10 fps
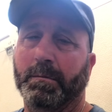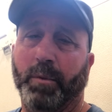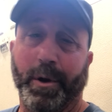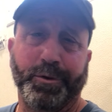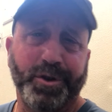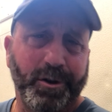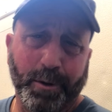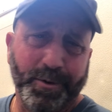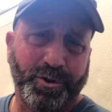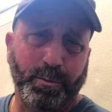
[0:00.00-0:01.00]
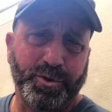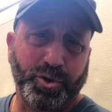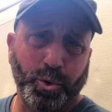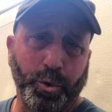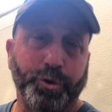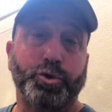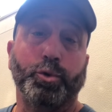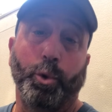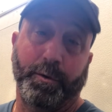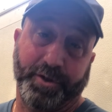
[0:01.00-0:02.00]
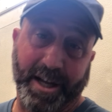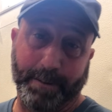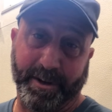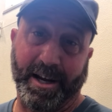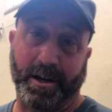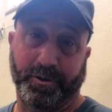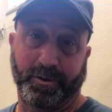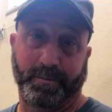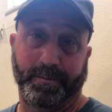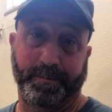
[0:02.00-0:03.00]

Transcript: When I was younger, I missed so much school, the truant officer came to the house.